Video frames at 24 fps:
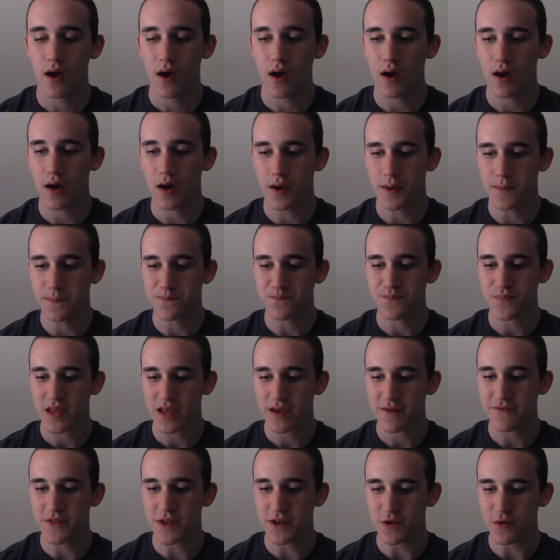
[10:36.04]

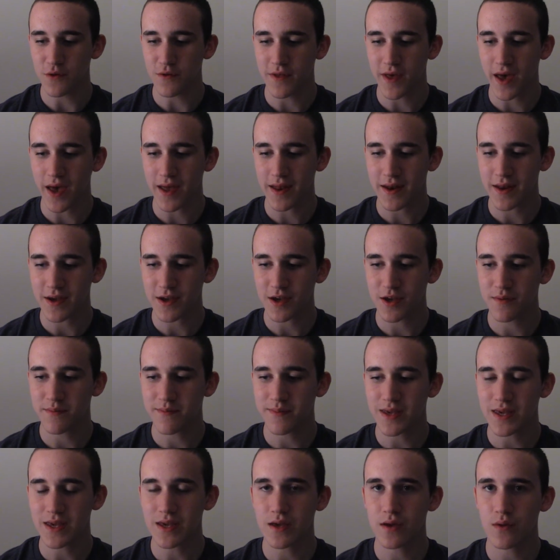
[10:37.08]
if they do that, it could
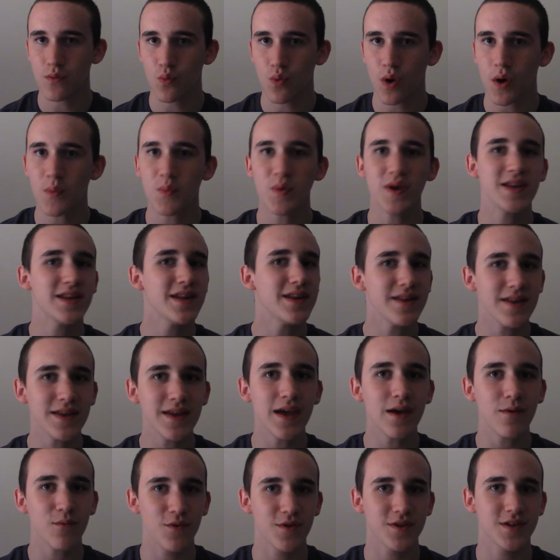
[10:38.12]
be what we didn't
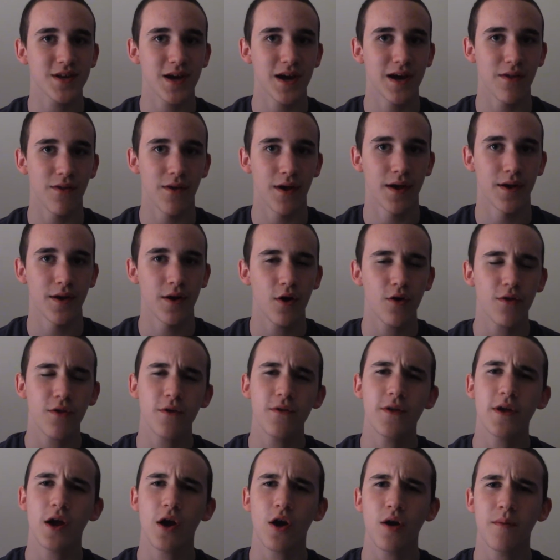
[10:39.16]
get with Skyline. Although
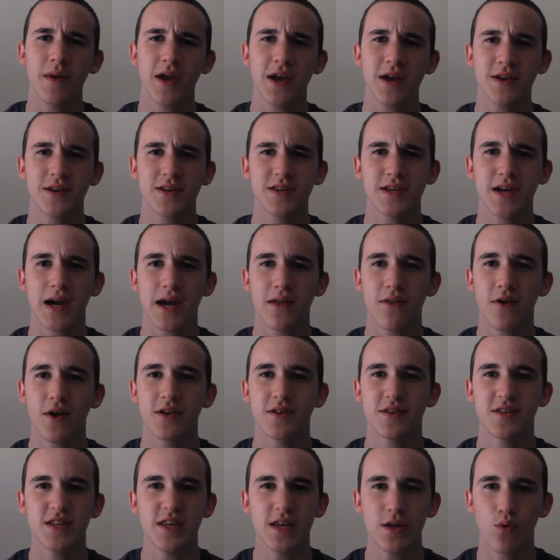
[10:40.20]
they are making a Skyline
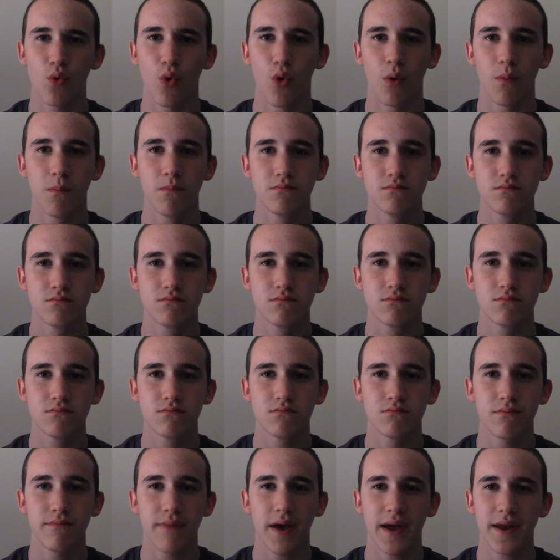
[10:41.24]
sequel.
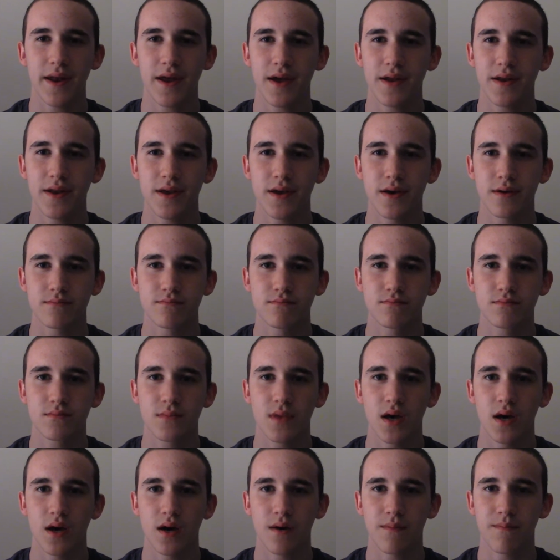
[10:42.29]
Bad idea.
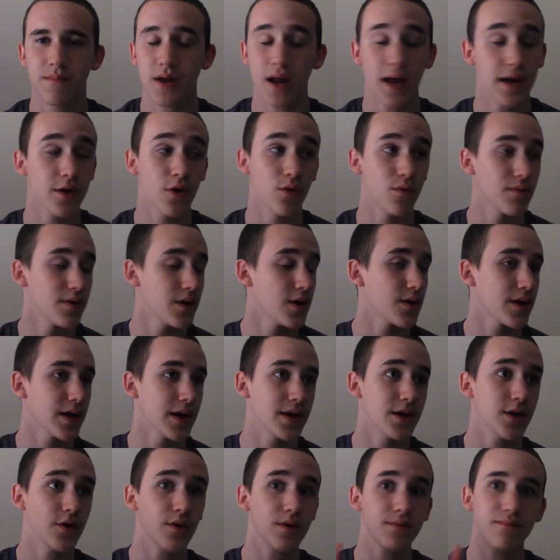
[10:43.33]
But I don't. Okay,
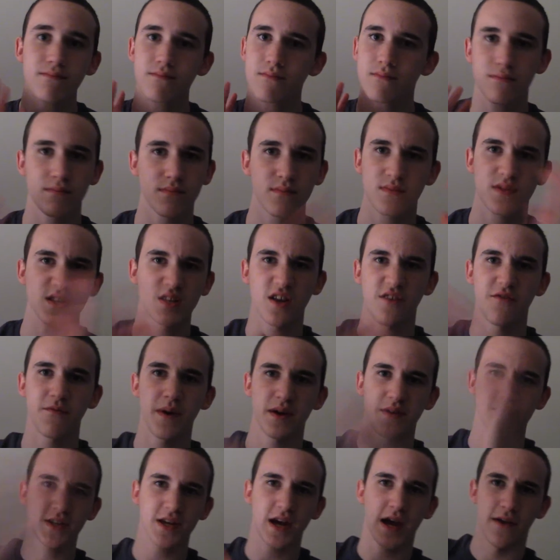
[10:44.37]
you know what? It's enough
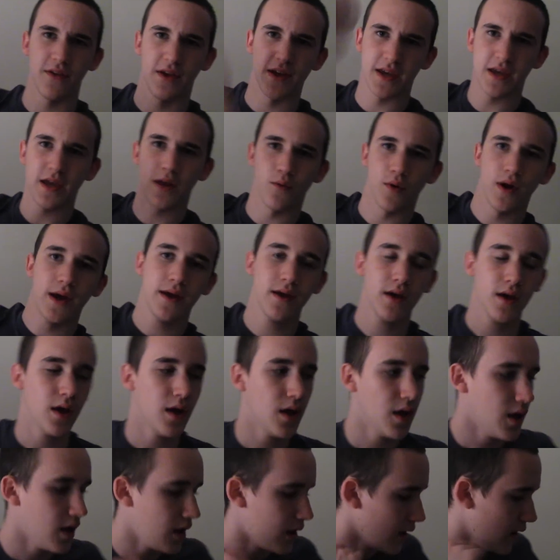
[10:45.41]
about Skyline. Get away.
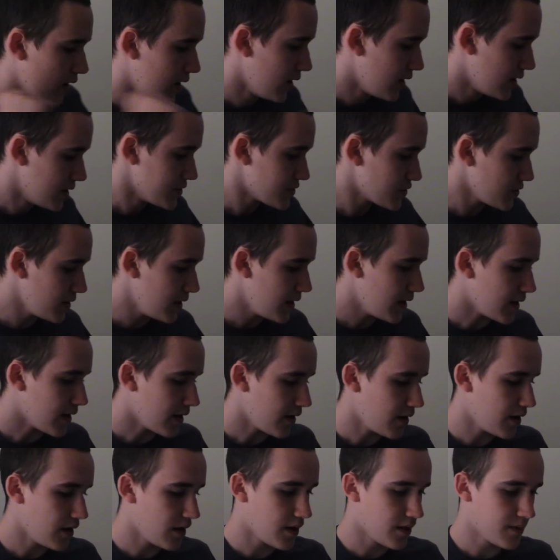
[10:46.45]
So yeah,
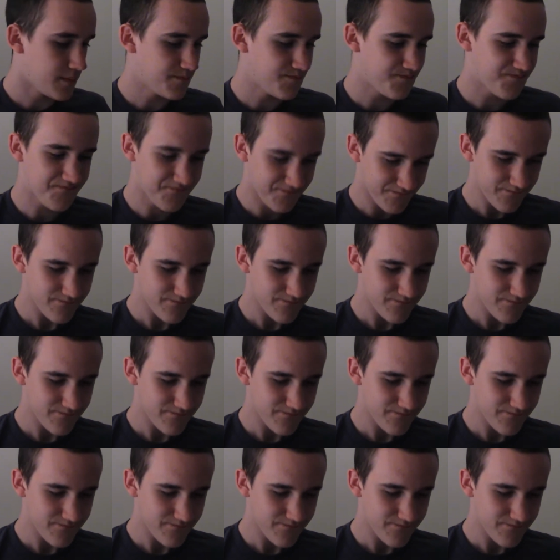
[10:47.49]
10